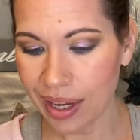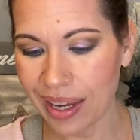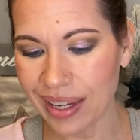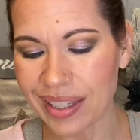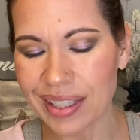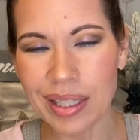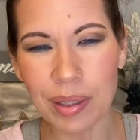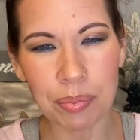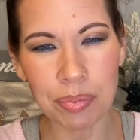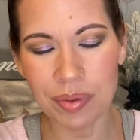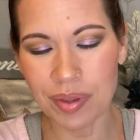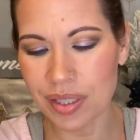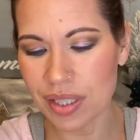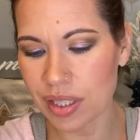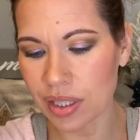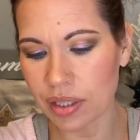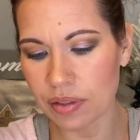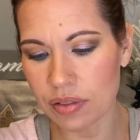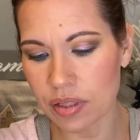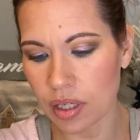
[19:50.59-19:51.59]
keep the
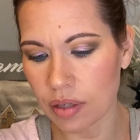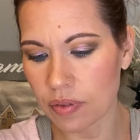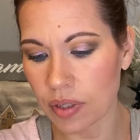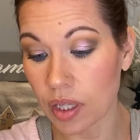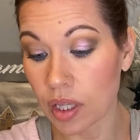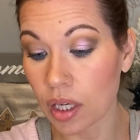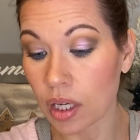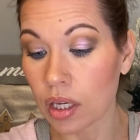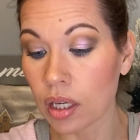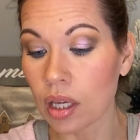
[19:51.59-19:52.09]
sleeves and everything.